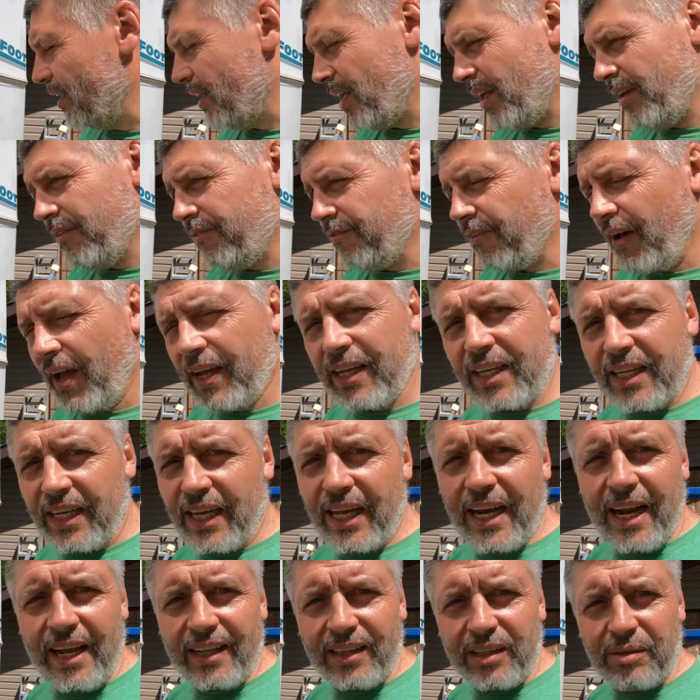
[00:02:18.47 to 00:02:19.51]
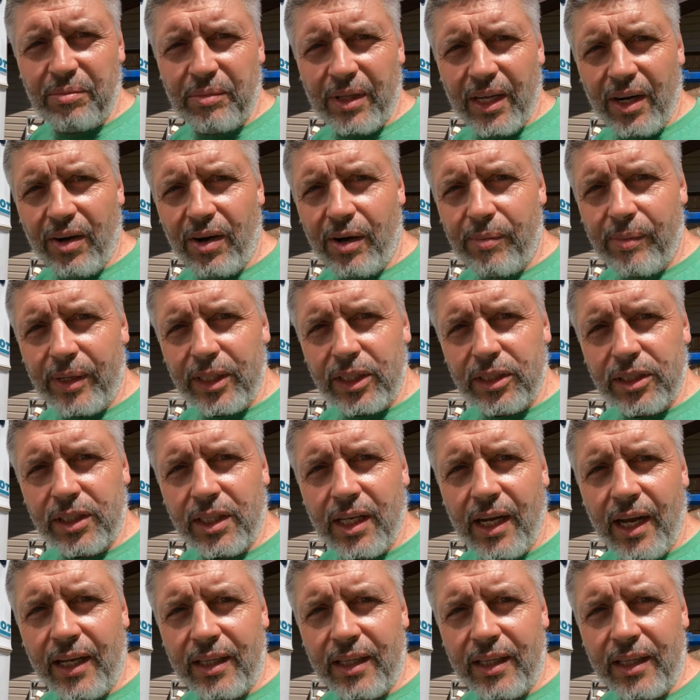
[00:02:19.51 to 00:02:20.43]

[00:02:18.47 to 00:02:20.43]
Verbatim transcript: if I can get at them there, I might just get